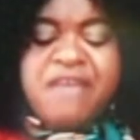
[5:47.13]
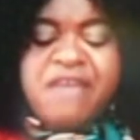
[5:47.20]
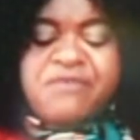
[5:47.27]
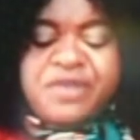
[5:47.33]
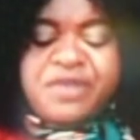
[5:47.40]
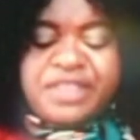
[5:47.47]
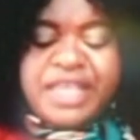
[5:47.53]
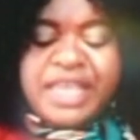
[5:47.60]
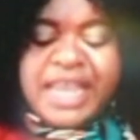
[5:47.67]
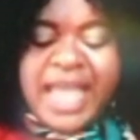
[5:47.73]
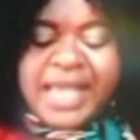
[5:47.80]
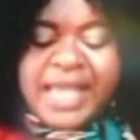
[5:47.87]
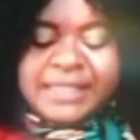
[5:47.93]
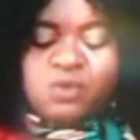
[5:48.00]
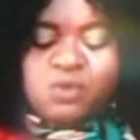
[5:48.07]
everything
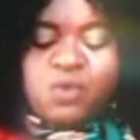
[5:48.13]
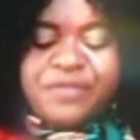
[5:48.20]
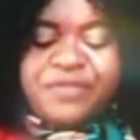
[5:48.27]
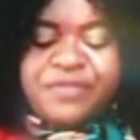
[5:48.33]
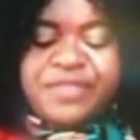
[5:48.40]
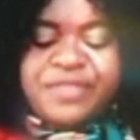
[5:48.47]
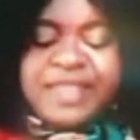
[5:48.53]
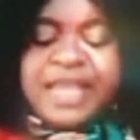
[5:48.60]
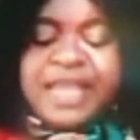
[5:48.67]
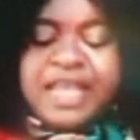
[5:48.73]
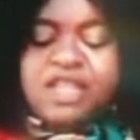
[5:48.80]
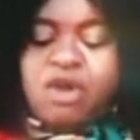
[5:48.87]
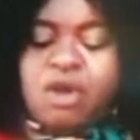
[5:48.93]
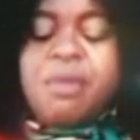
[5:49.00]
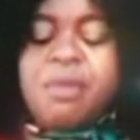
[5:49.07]
else with the
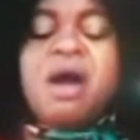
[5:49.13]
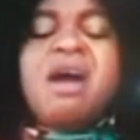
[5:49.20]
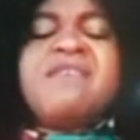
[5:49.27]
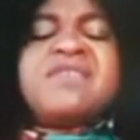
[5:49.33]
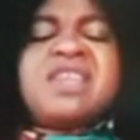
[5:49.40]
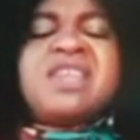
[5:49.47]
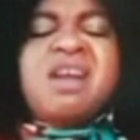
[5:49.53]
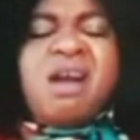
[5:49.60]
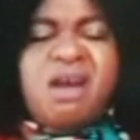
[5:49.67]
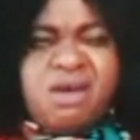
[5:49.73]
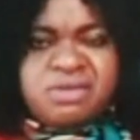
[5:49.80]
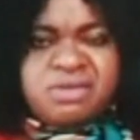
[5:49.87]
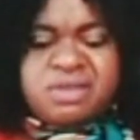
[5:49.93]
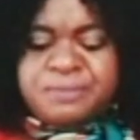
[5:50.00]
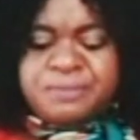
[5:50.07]
kingdom of
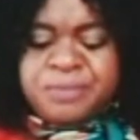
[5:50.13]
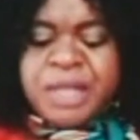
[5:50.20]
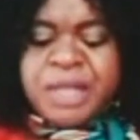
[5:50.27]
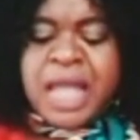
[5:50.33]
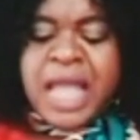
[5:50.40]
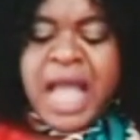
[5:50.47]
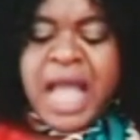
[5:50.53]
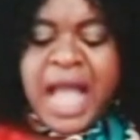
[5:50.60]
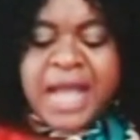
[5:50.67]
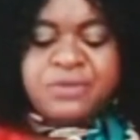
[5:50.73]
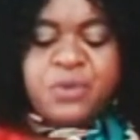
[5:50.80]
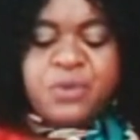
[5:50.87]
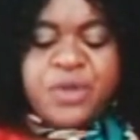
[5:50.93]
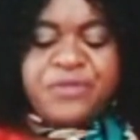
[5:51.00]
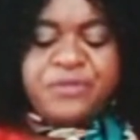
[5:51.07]
God
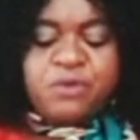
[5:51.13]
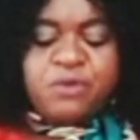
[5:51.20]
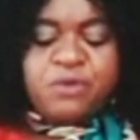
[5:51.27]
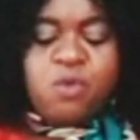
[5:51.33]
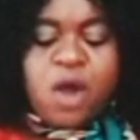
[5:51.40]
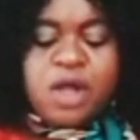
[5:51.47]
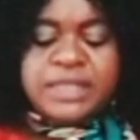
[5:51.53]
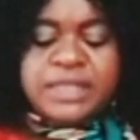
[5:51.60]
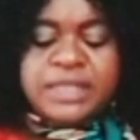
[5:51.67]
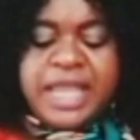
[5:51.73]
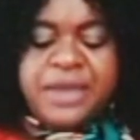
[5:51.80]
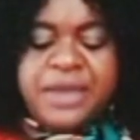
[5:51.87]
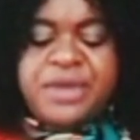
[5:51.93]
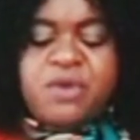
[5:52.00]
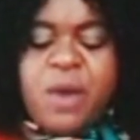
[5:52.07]
and with what
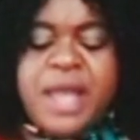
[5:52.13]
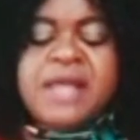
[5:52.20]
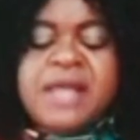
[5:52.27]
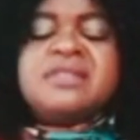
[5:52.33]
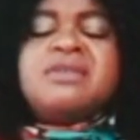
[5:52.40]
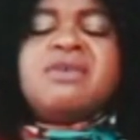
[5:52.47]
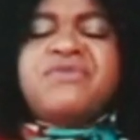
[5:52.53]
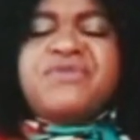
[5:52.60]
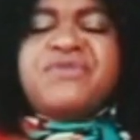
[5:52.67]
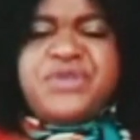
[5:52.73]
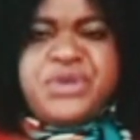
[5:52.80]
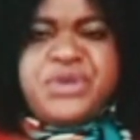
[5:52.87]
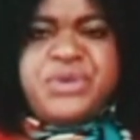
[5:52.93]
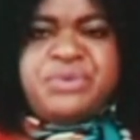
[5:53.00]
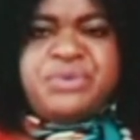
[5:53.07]
he requires of
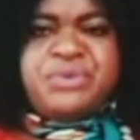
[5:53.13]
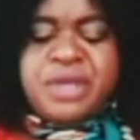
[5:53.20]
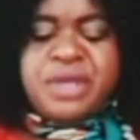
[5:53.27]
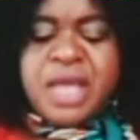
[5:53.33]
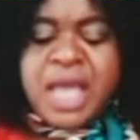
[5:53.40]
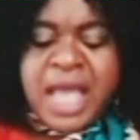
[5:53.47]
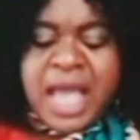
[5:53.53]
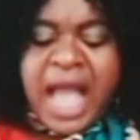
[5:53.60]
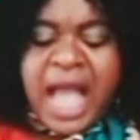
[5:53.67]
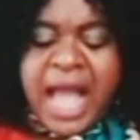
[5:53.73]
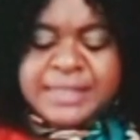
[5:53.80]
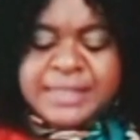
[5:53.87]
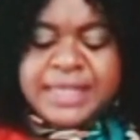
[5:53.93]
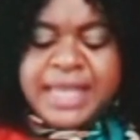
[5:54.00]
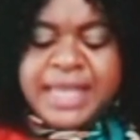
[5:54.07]
you,
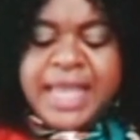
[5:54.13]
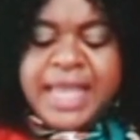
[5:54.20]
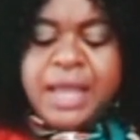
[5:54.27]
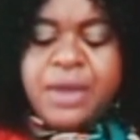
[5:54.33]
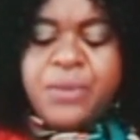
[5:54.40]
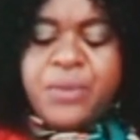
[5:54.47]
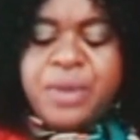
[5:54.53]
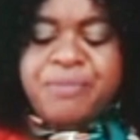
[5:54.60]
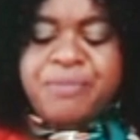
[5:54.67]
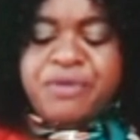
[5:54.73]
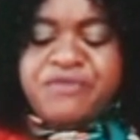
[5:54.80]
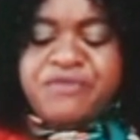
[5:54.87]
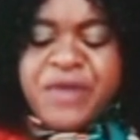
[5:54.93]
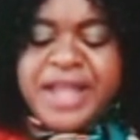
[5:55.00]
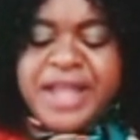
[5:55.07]
and he will
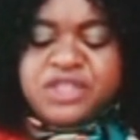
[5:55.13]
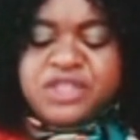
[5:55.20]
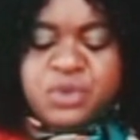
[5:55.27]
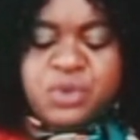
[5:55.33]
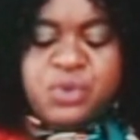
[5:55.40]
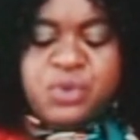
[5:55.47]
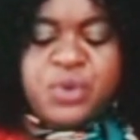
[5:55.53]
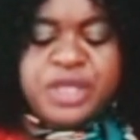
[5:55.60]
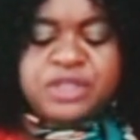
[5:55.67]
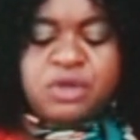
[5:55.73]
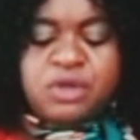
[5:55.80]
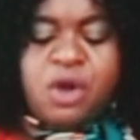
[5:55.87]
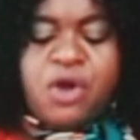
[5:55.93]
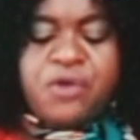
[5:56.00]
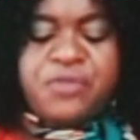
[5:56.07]
provide you
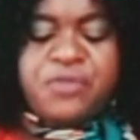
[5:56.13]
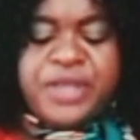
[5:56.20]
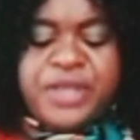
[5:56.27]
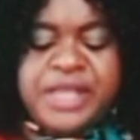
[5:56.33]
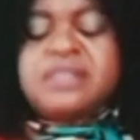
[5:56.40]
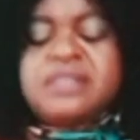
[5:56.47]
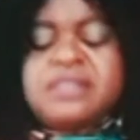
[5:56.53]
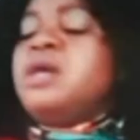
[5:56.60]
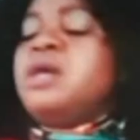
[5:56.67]
with all this